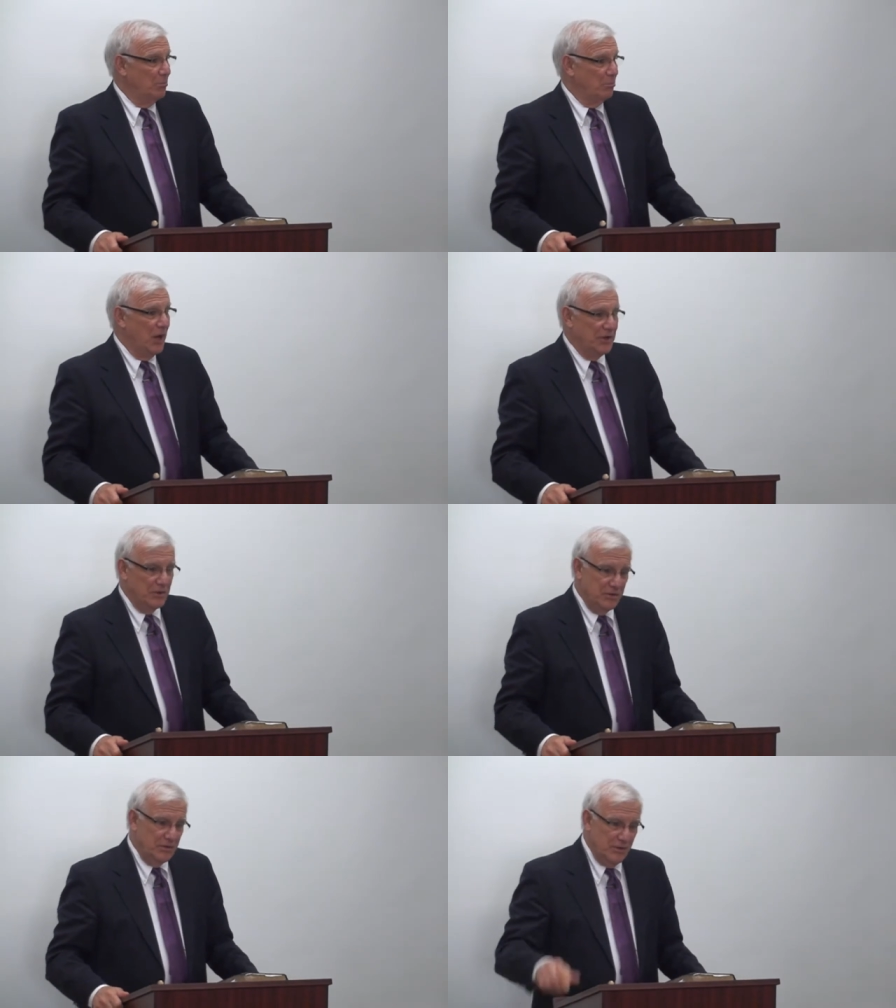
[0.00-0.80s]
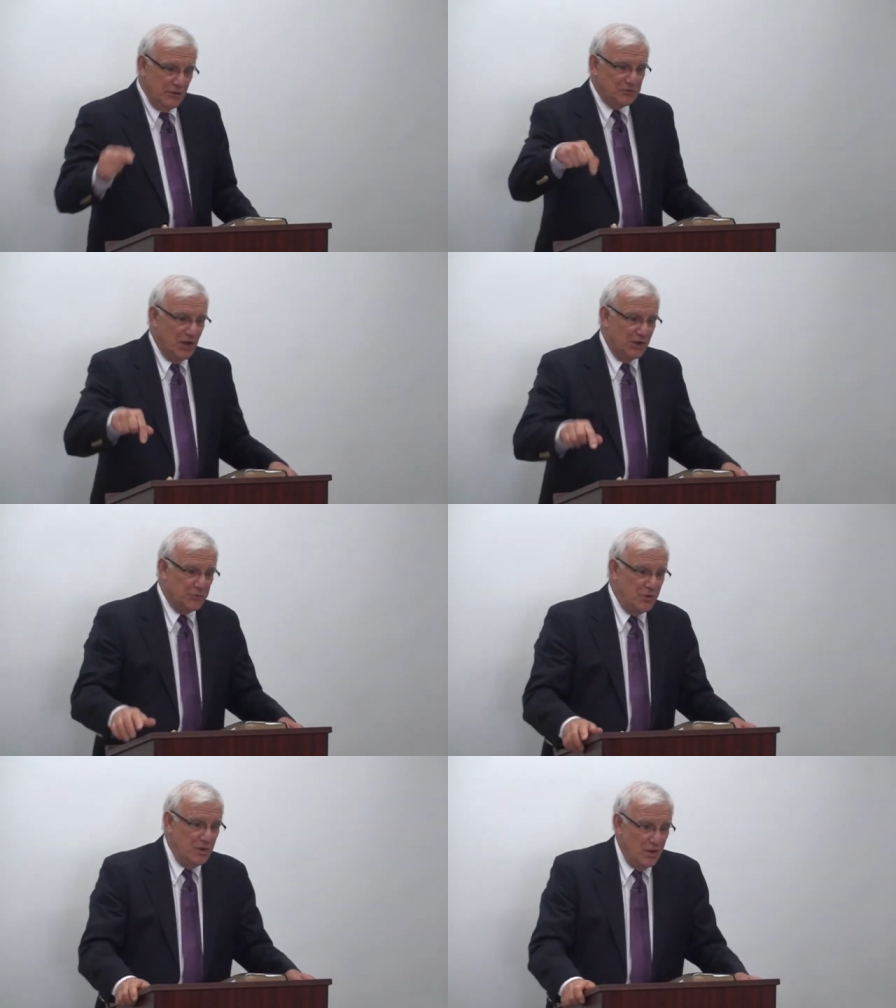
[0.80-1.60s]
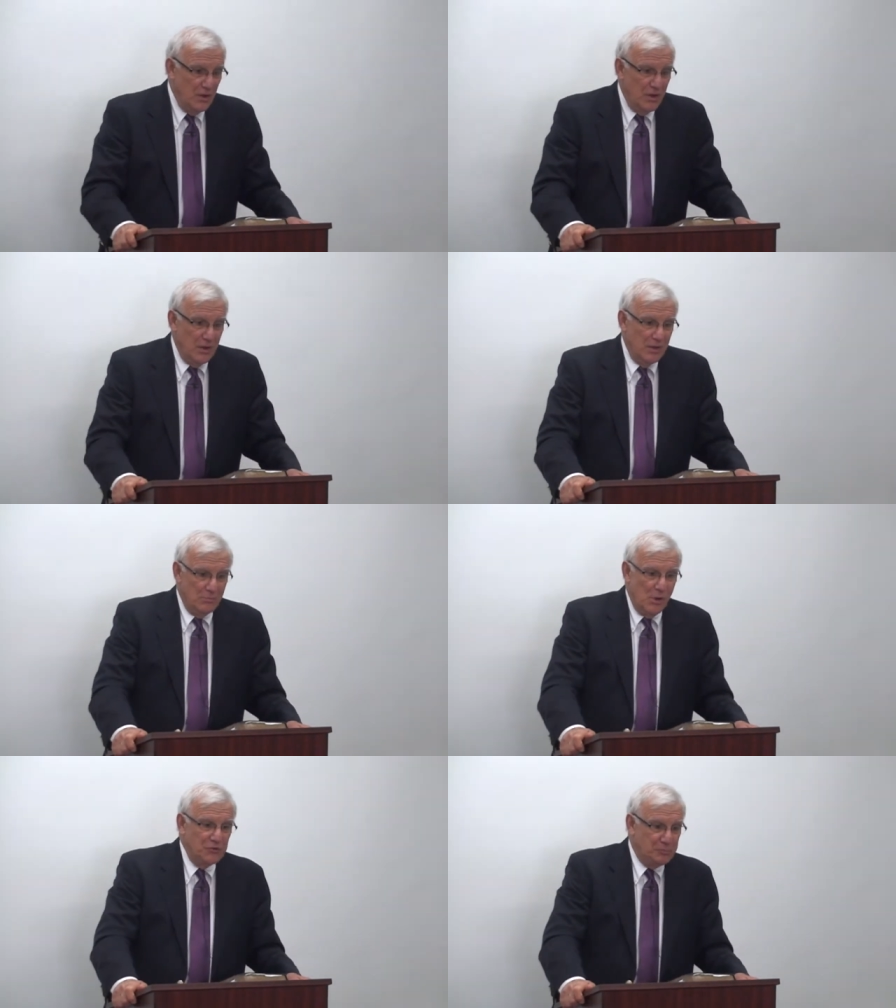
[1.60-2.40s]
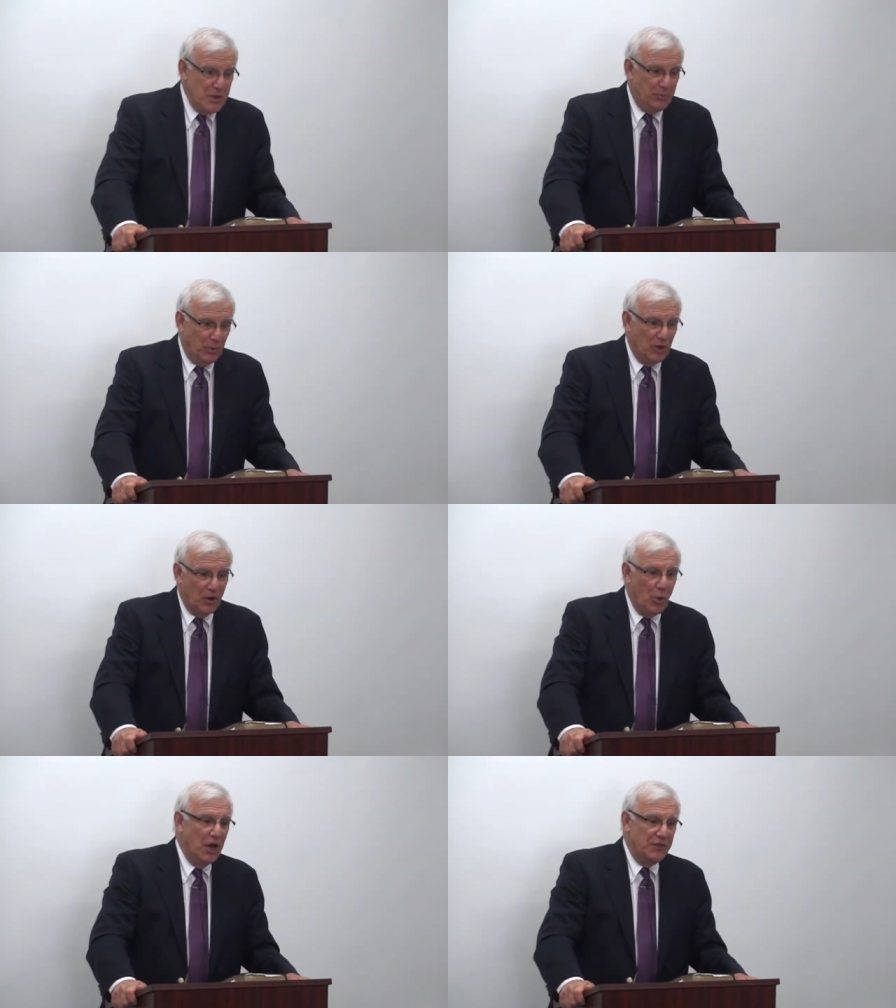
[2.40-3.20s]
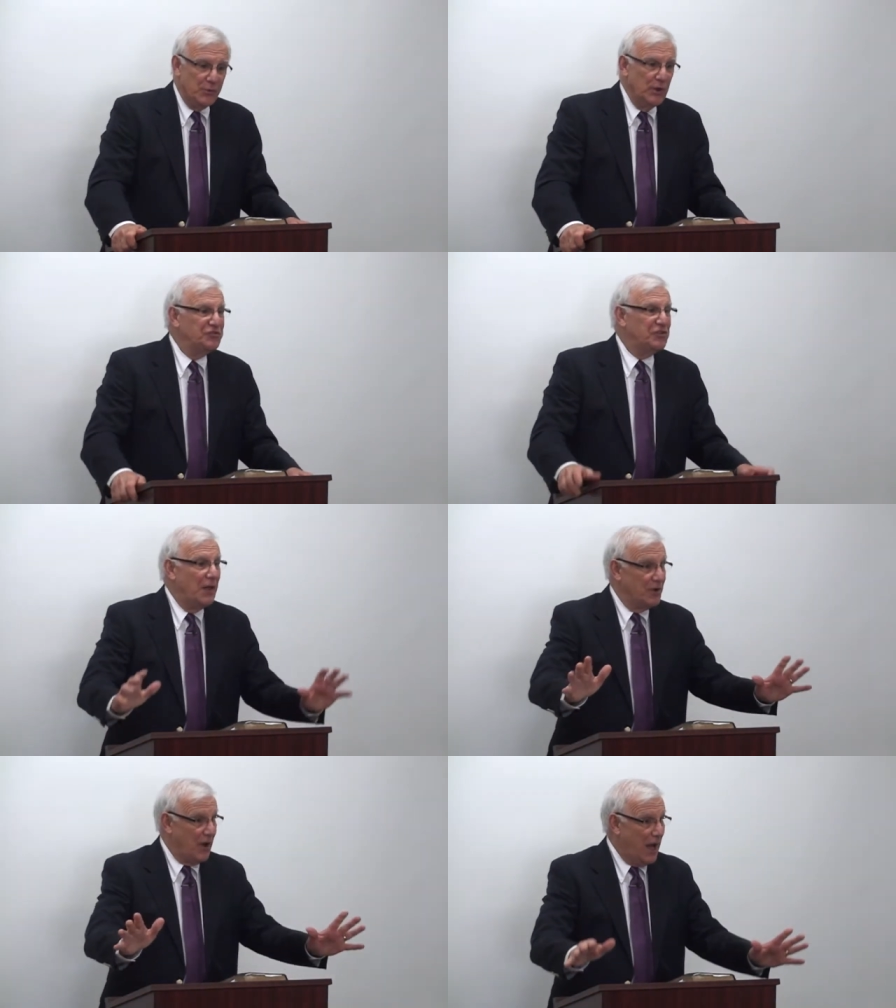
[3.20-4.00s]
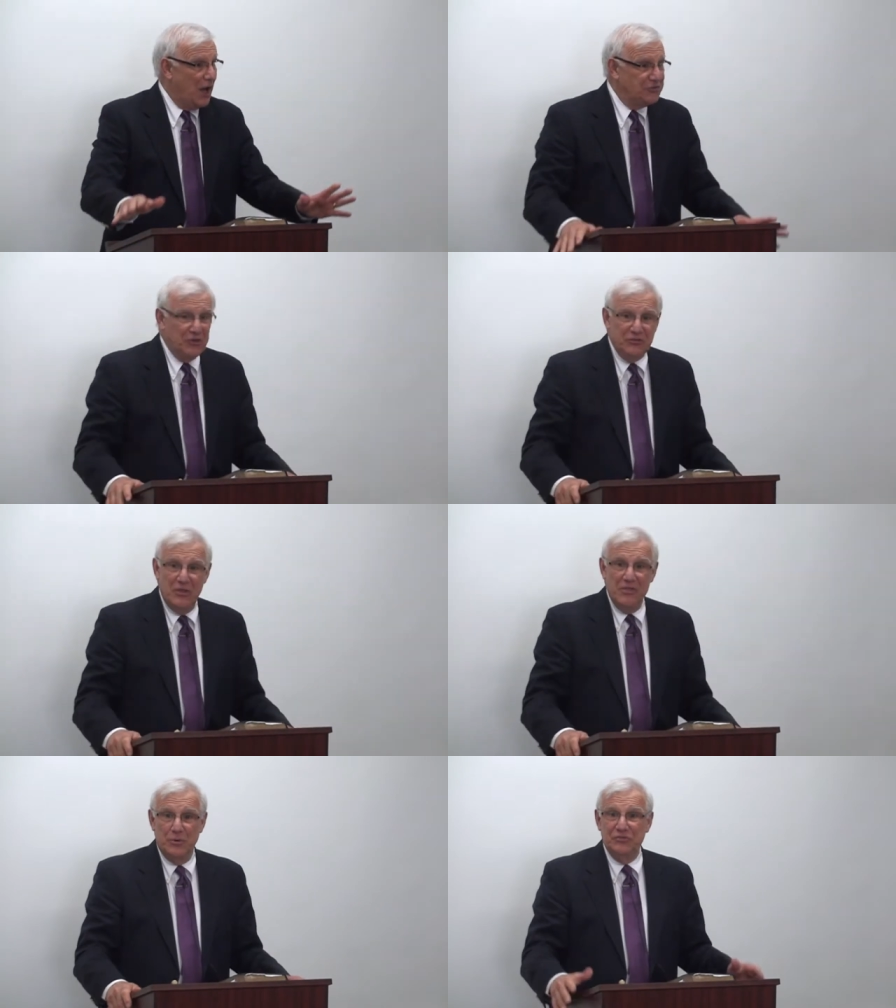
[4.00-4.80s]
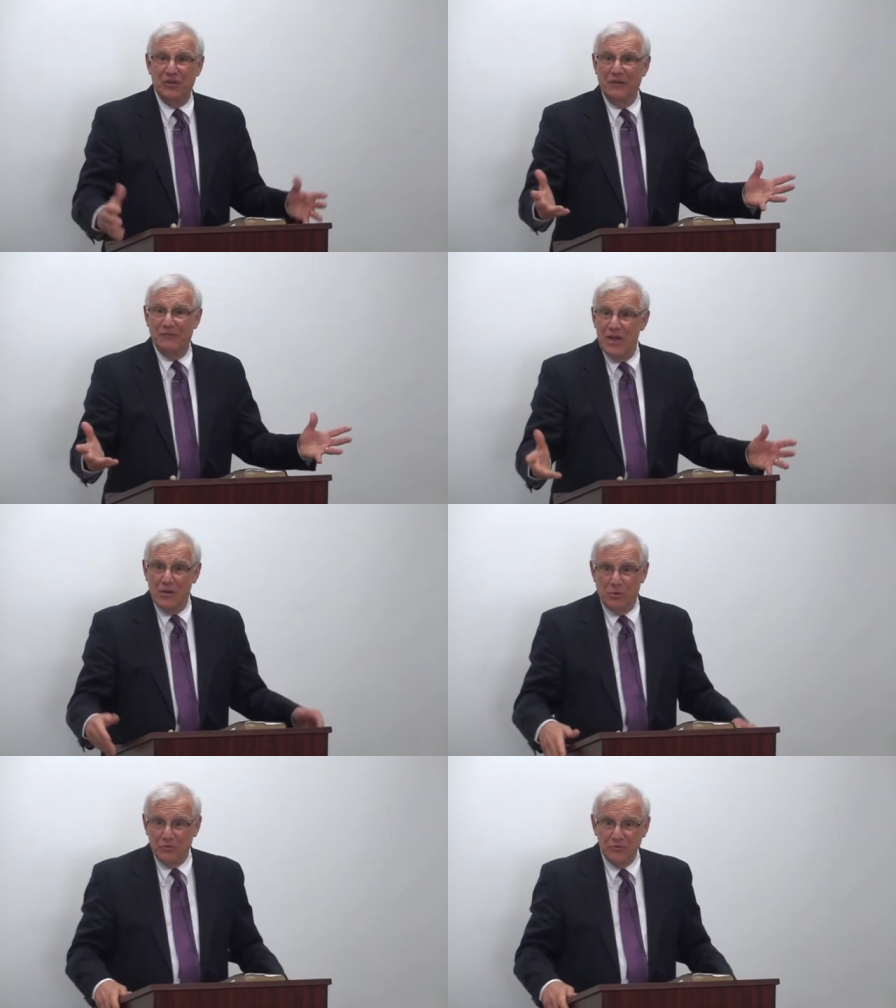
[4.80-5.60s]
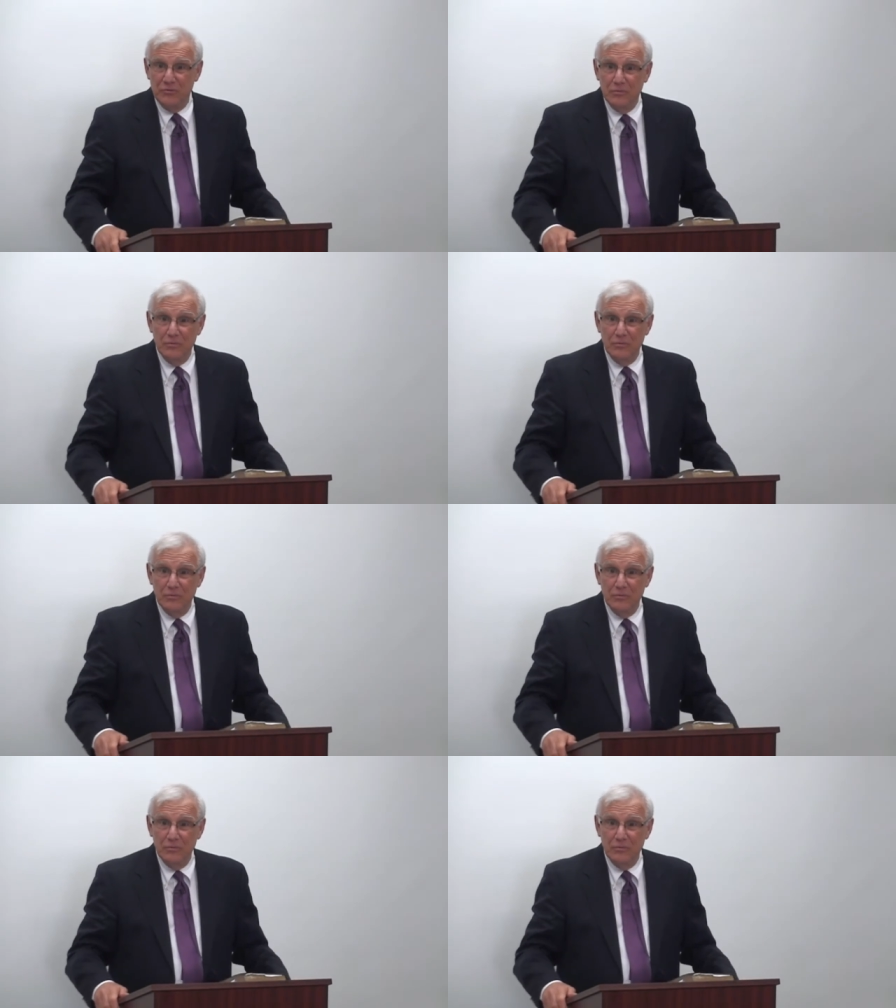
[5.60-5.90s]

But in this country, most people are what? They're inside their houses and they're inside vehicles.